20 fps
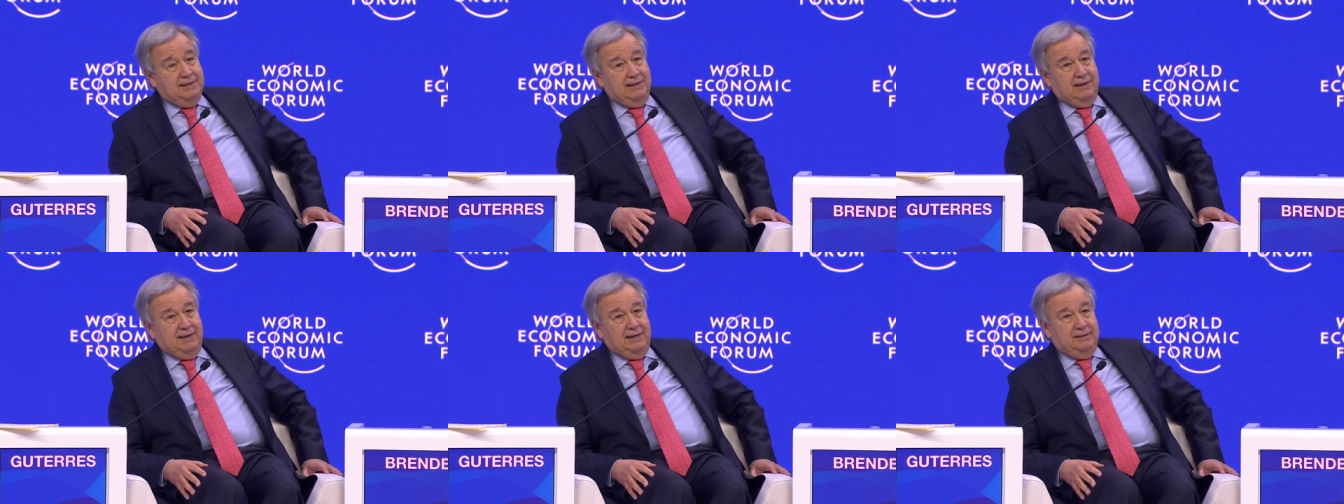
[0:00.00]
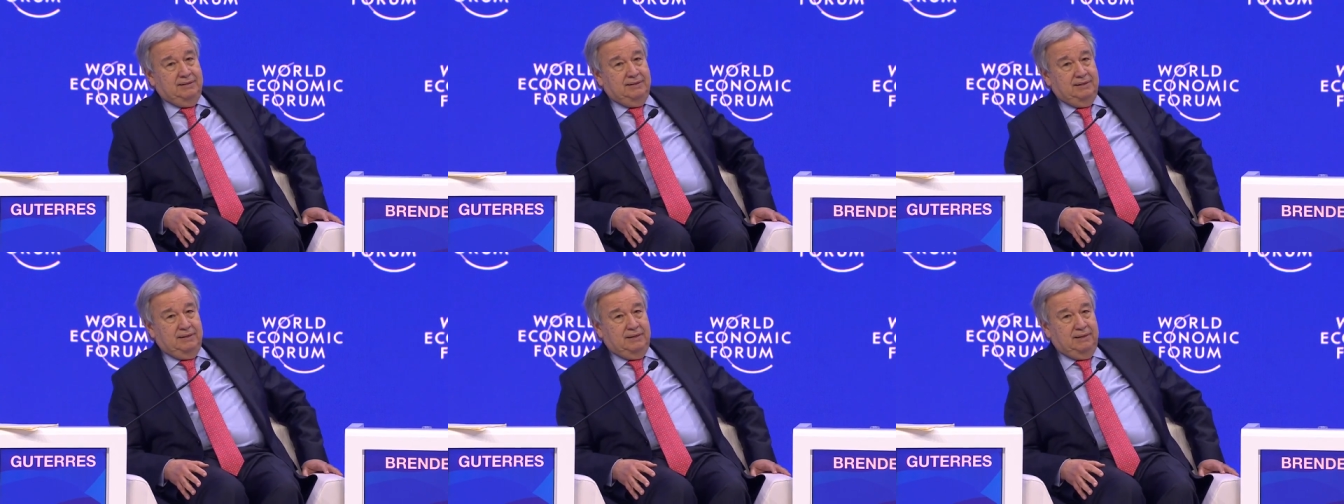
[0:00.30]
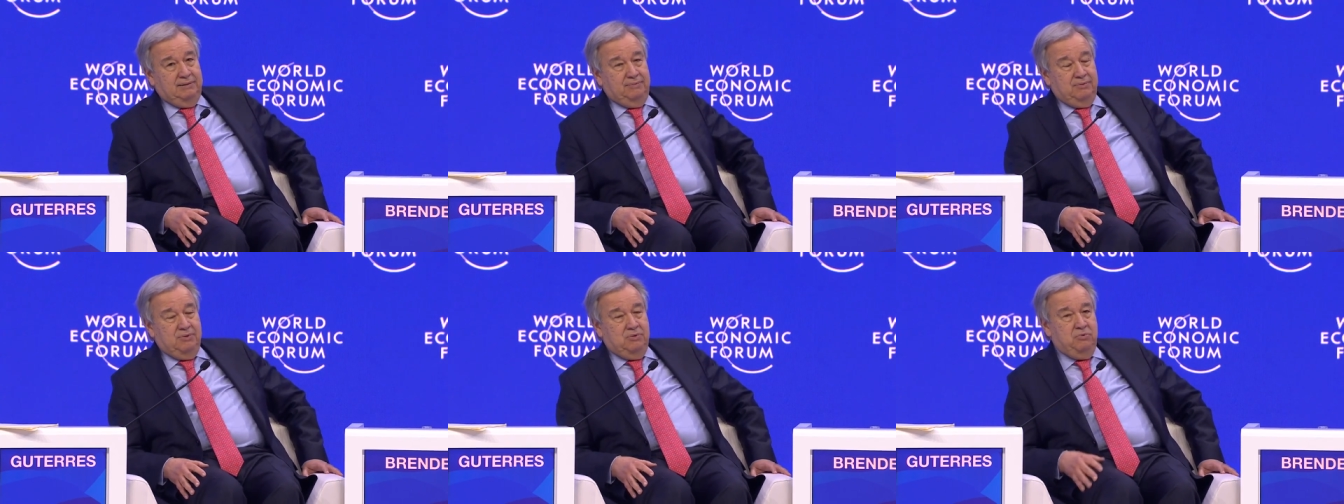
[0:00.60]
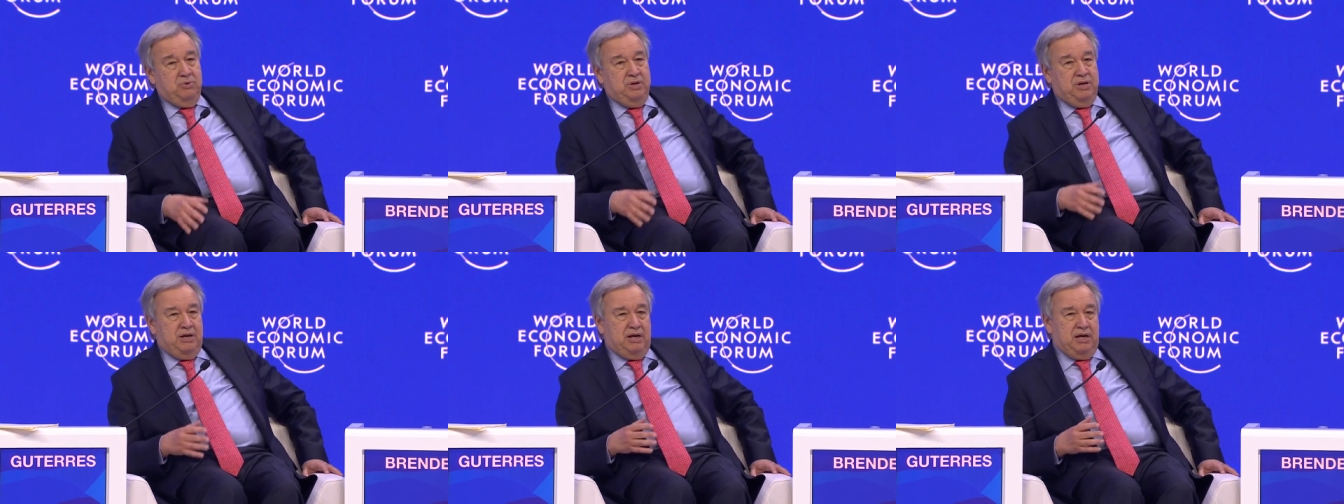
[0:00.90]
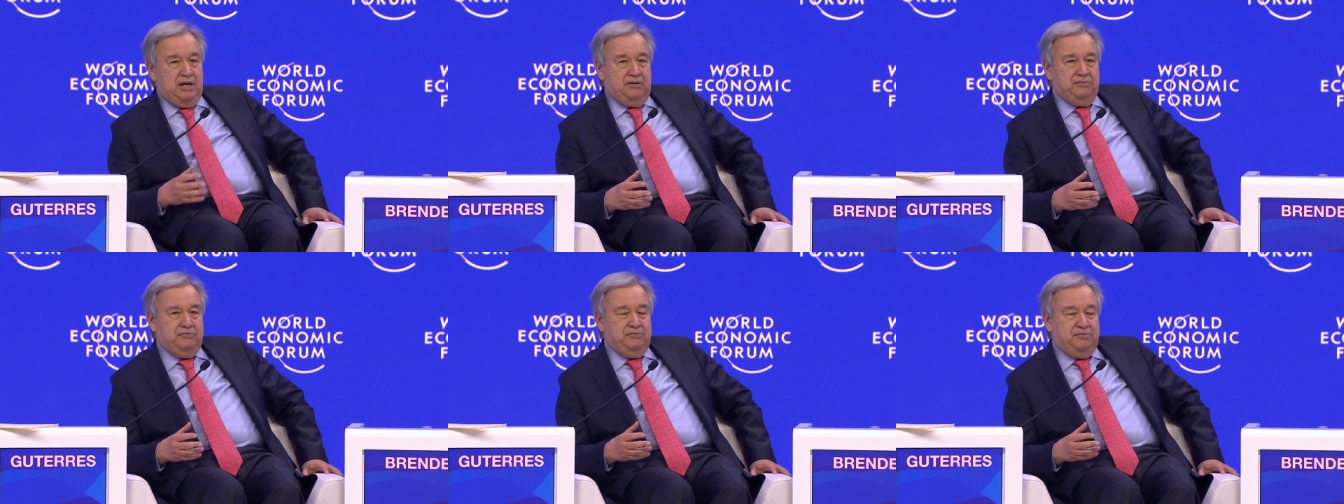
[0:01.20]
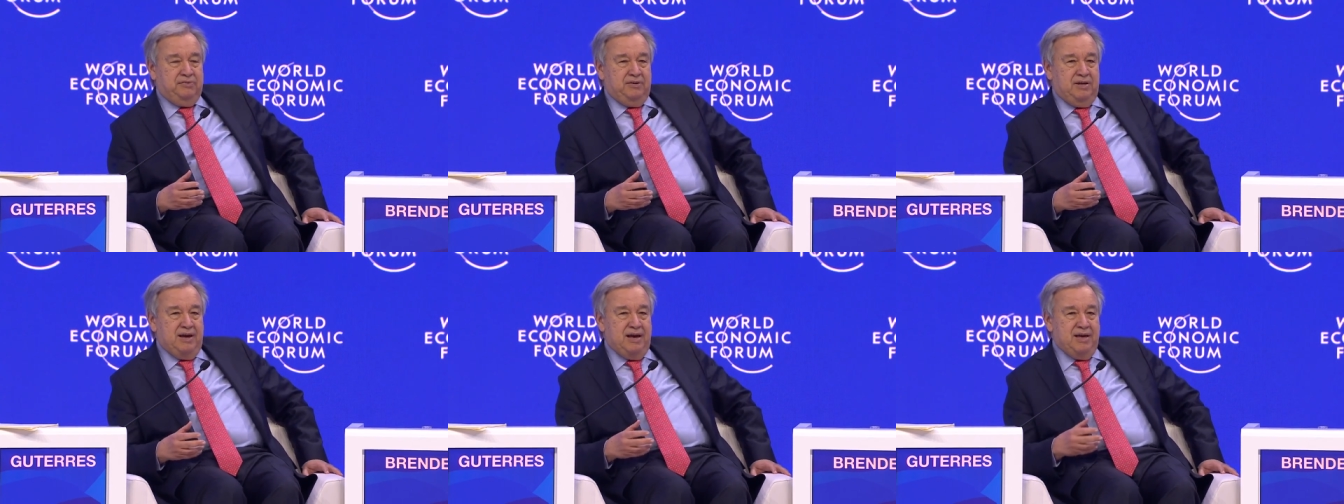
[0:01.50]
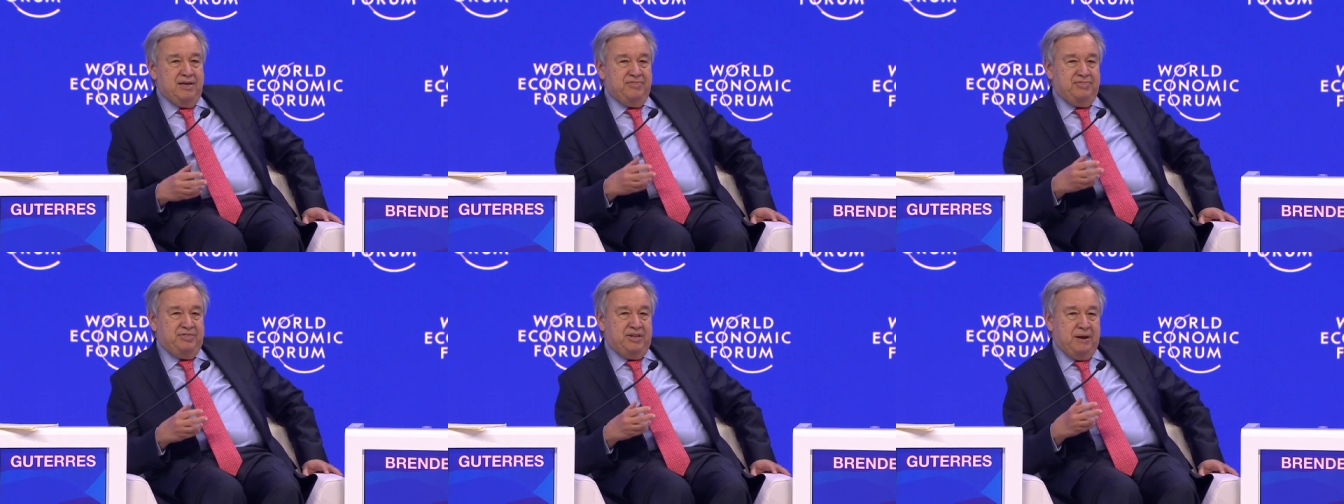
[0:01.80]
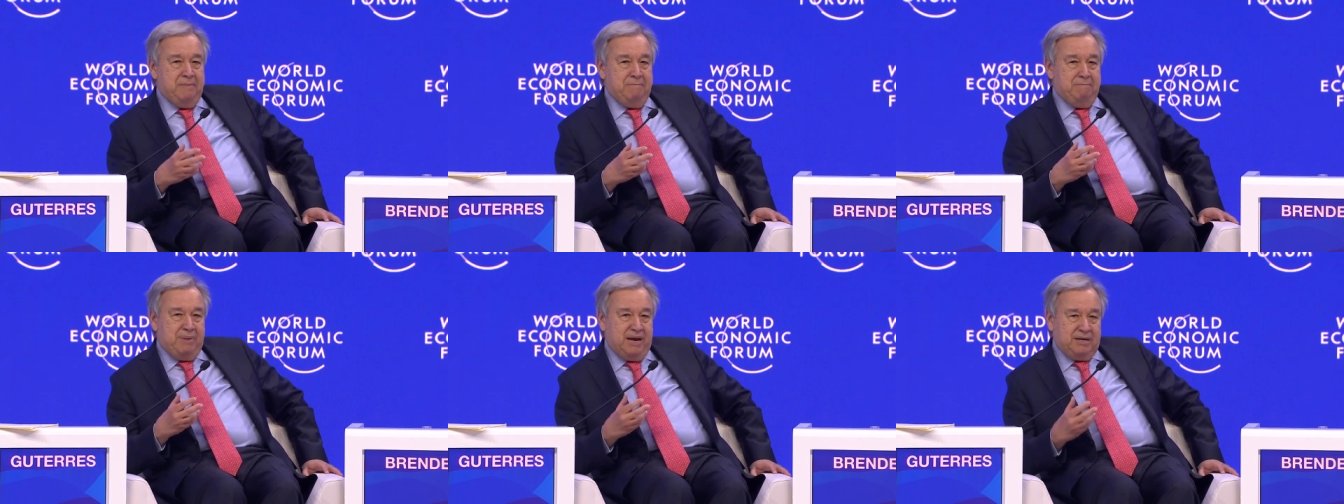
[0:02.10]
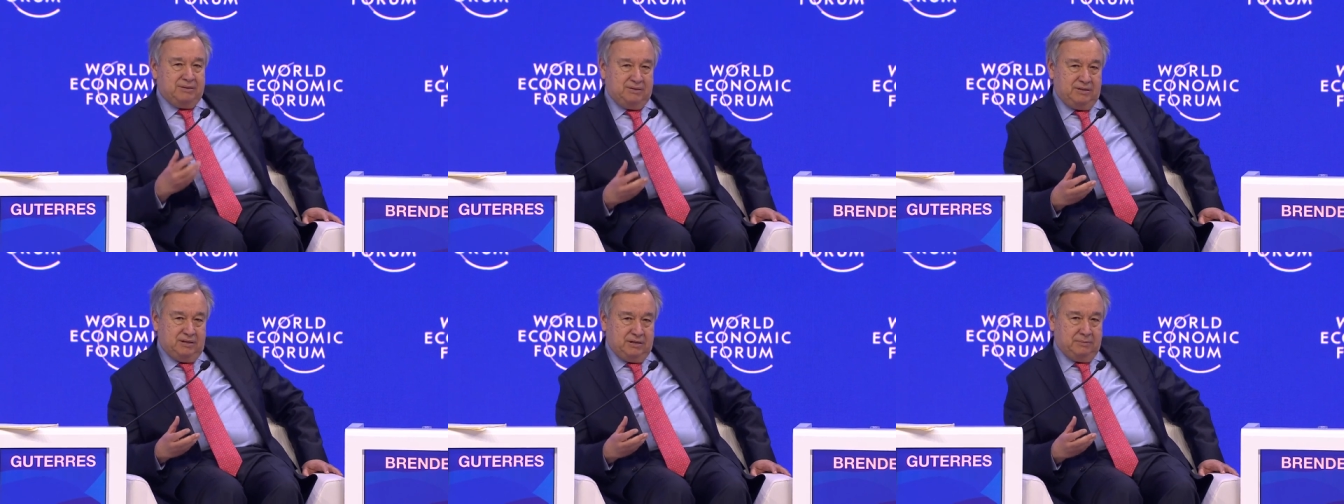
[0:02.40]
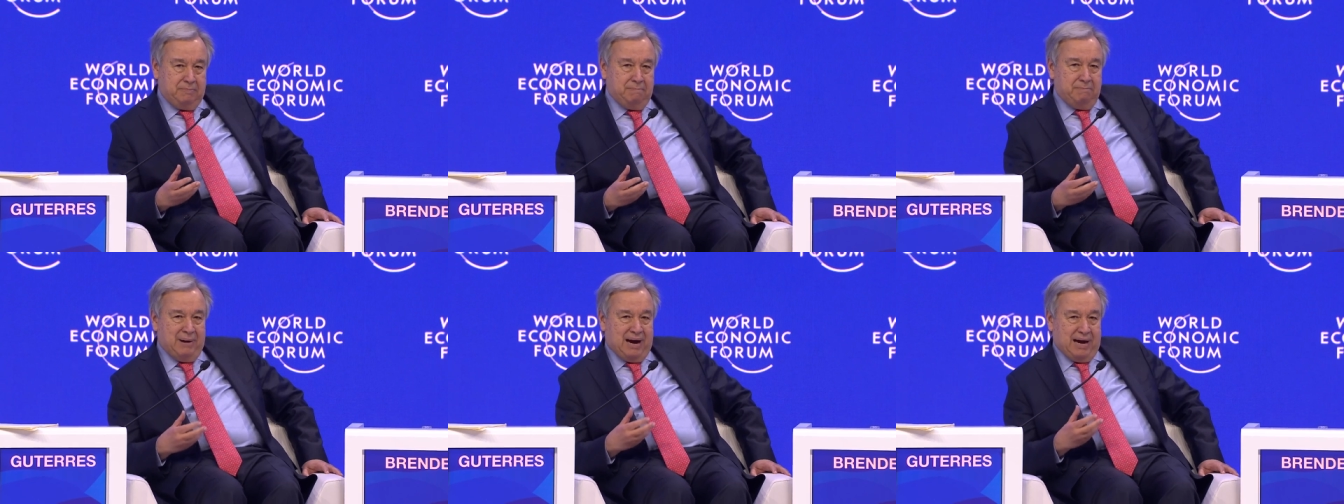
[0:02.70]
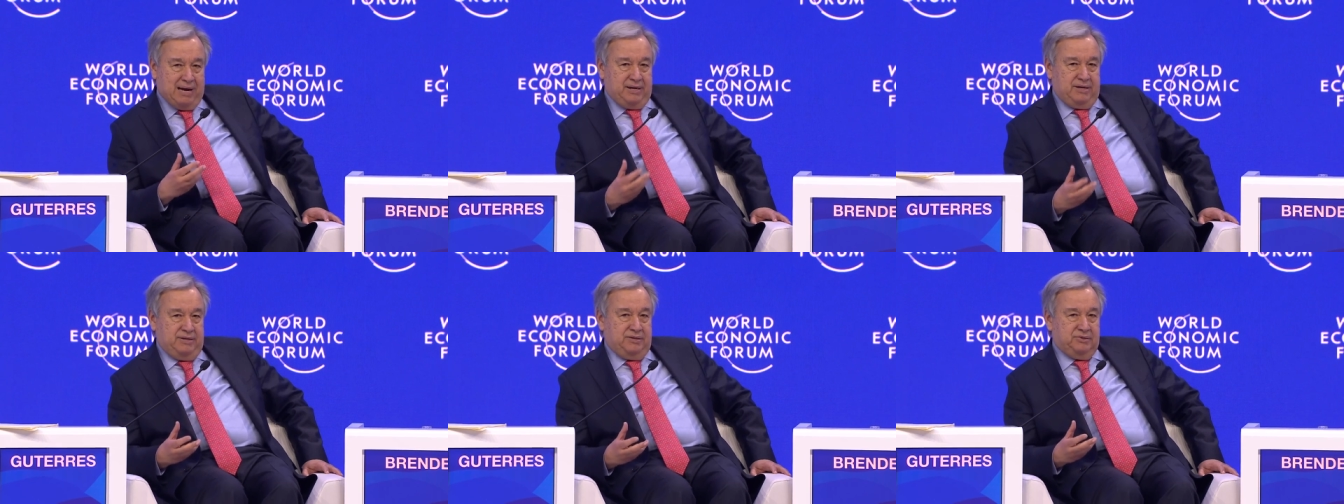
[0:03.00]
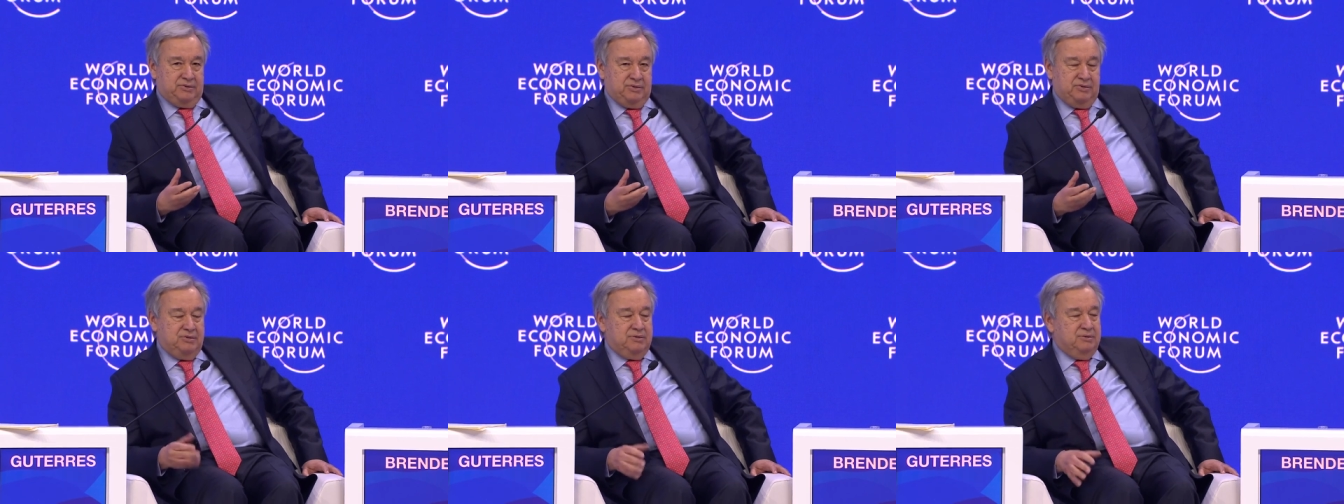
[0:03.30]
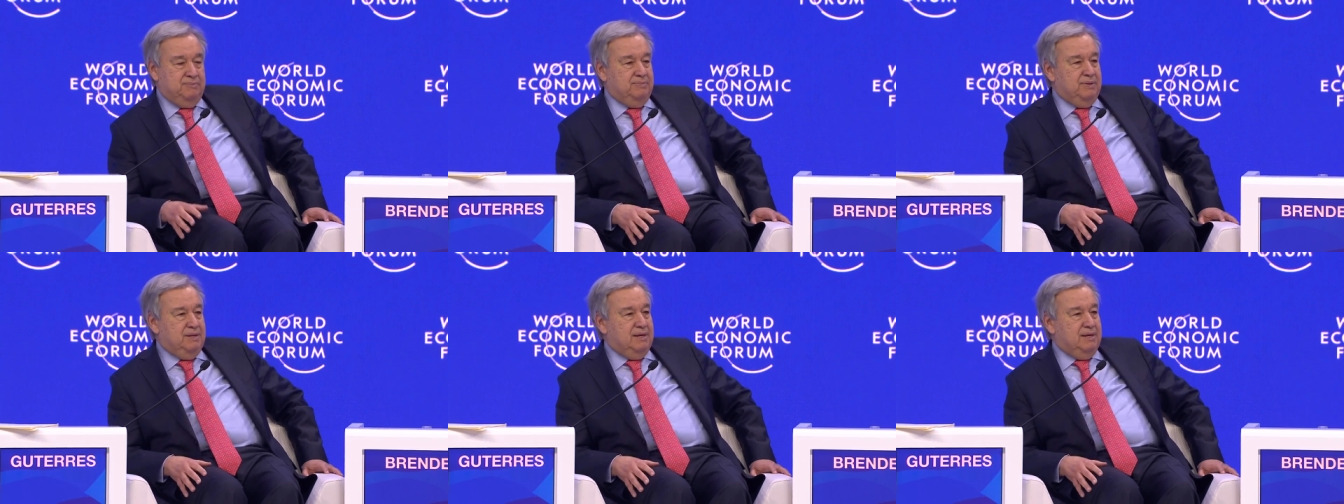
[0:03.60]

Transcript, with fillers: And uh, we have a dramatic bias